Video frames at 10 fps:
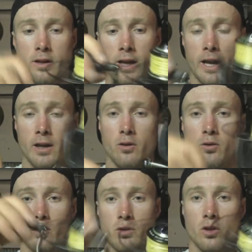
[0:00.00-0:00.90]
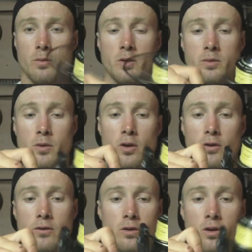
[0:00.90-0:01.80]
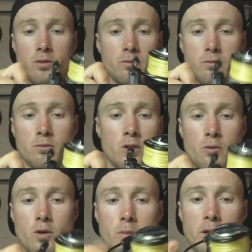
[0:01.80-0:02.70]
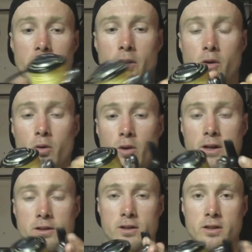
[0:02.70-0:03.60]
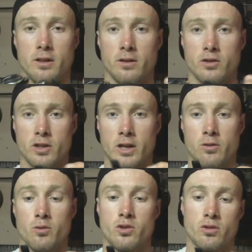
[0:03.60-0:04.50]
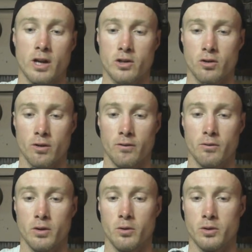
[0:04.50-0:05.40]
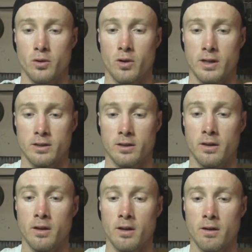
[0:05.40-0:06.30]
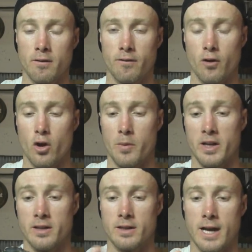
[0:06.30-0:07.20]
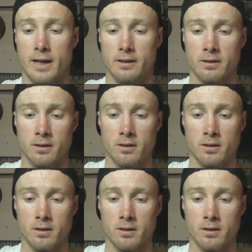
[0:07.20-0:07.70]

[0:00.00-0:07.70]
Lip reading: Handles super smooth, not wobbly at all. Like, just the general structure of the reel is nice and firm and intact.